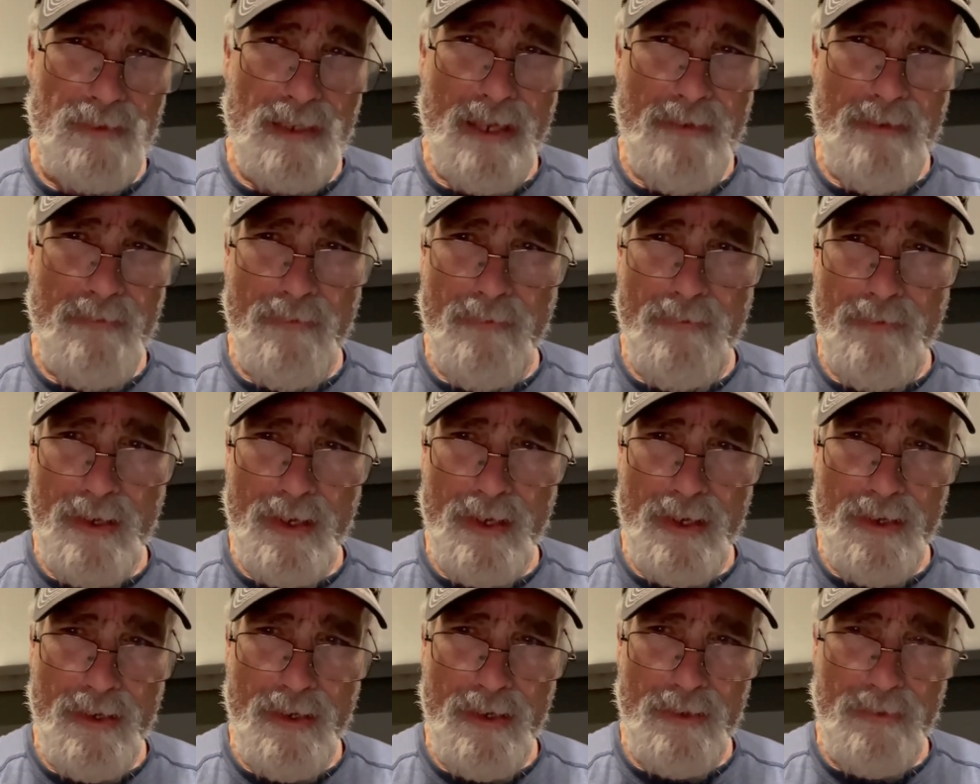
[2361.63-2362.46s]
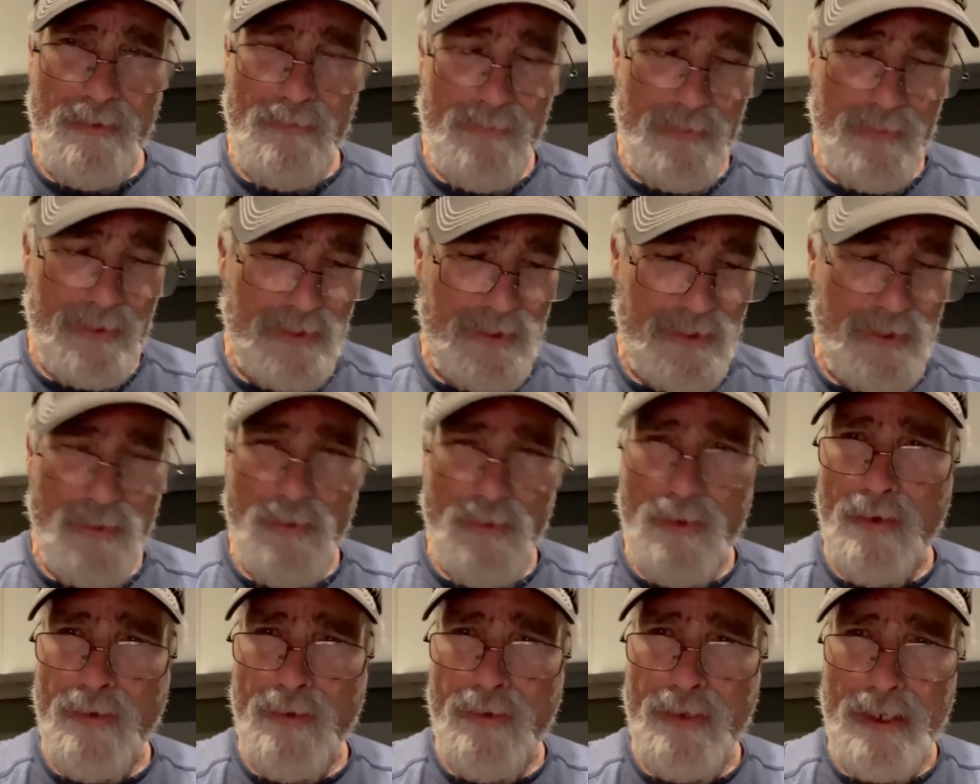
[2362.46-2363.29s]
have a fire, just
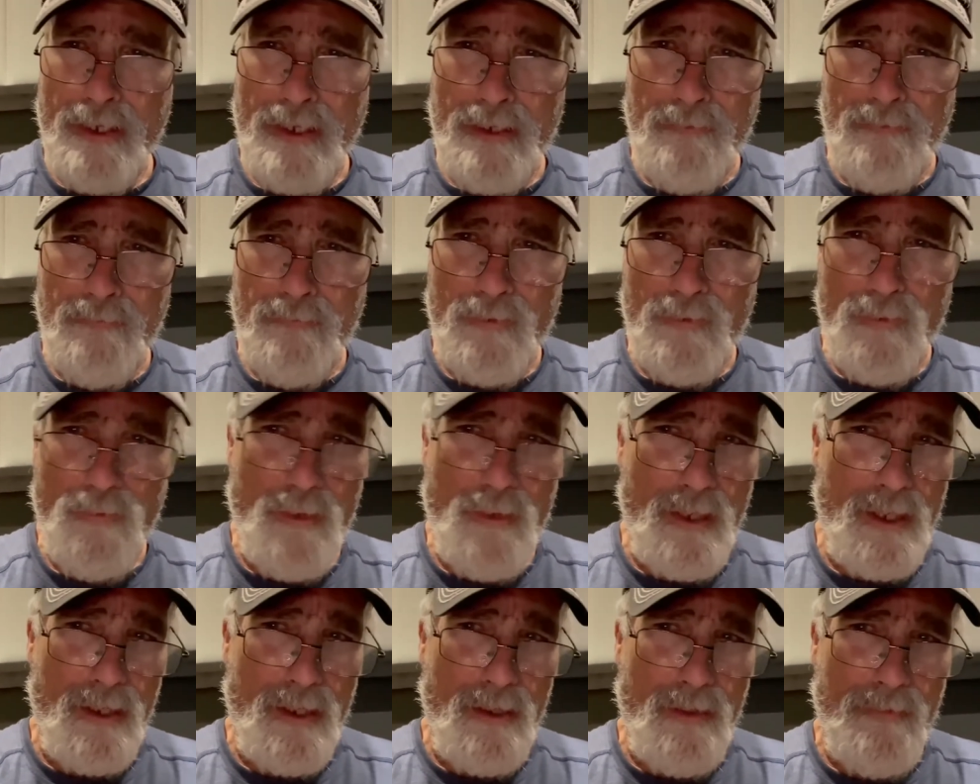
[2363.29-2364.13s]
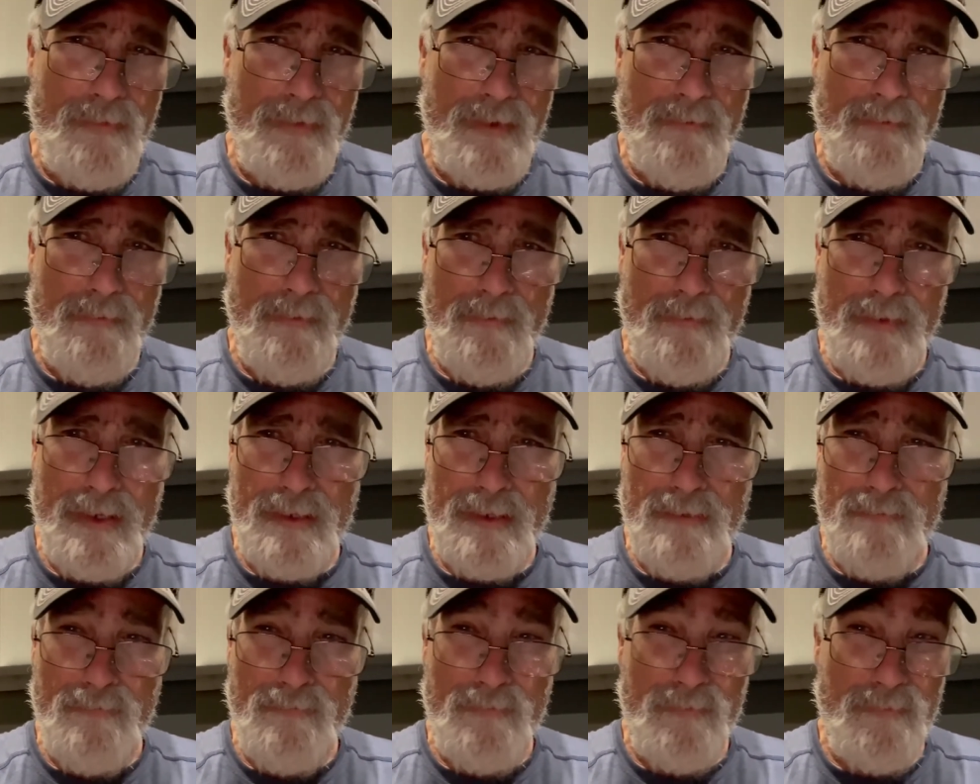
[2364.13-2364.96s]
do our thing for a while. And we
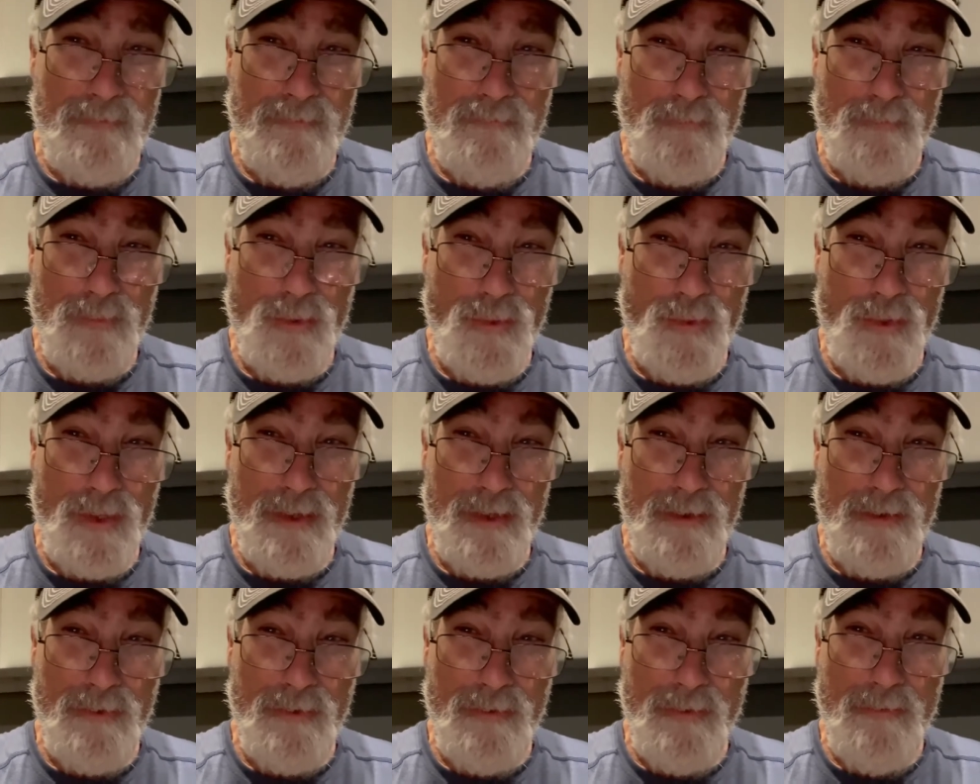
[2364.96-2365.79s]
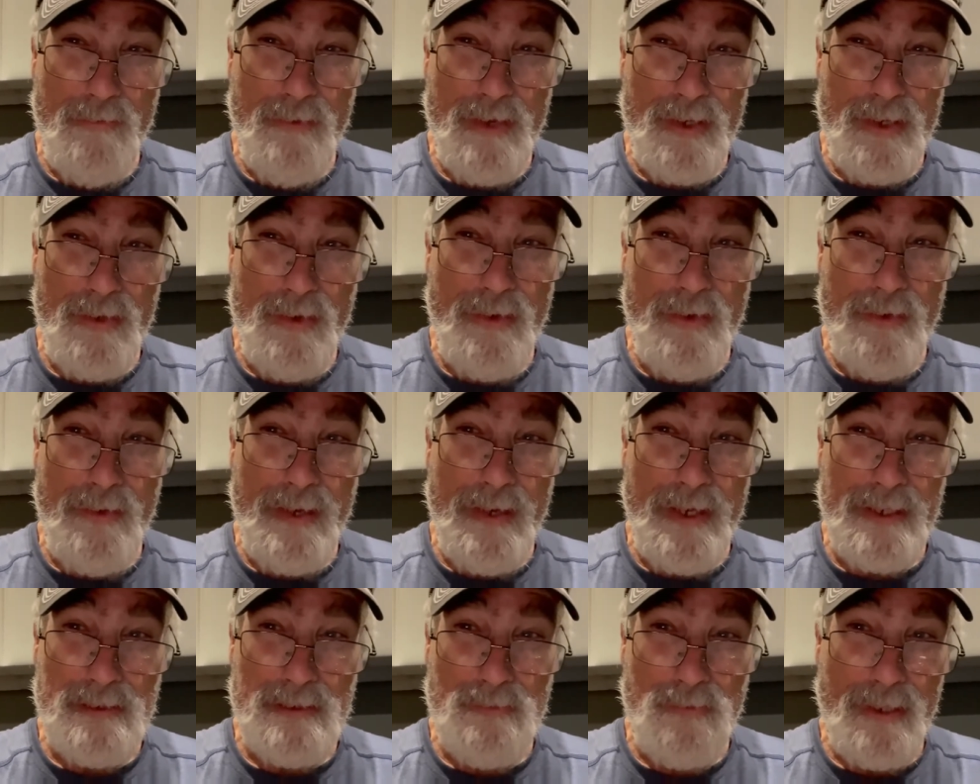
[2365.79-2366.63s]
get bored or we might go to the
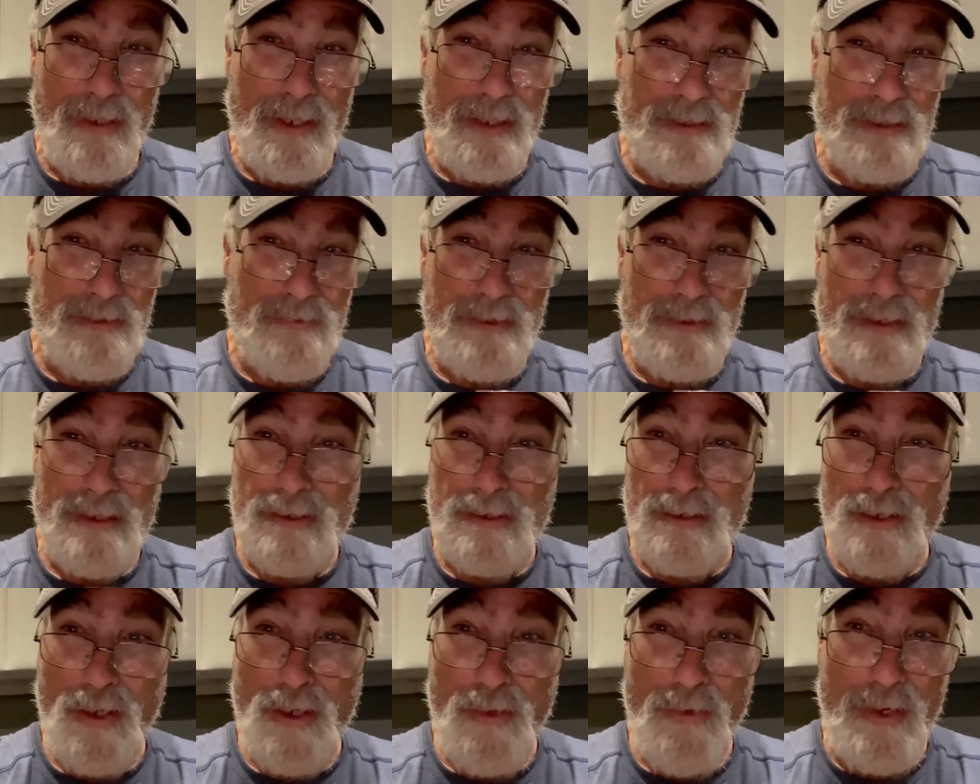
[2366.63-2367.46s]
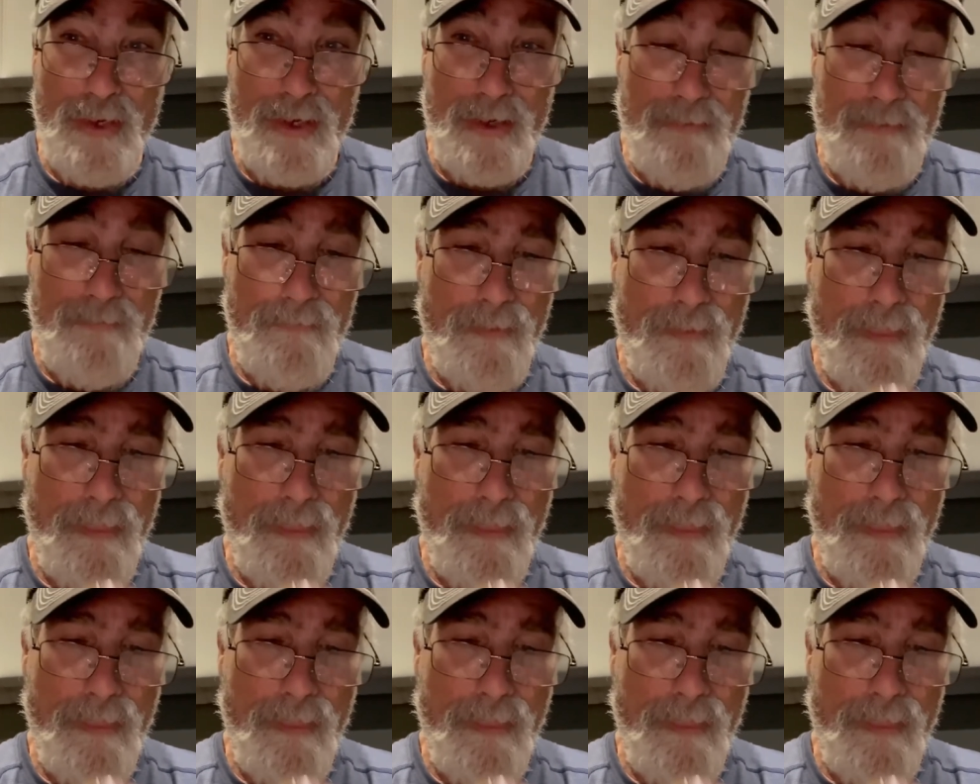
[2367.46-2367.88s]
next place, we just go there.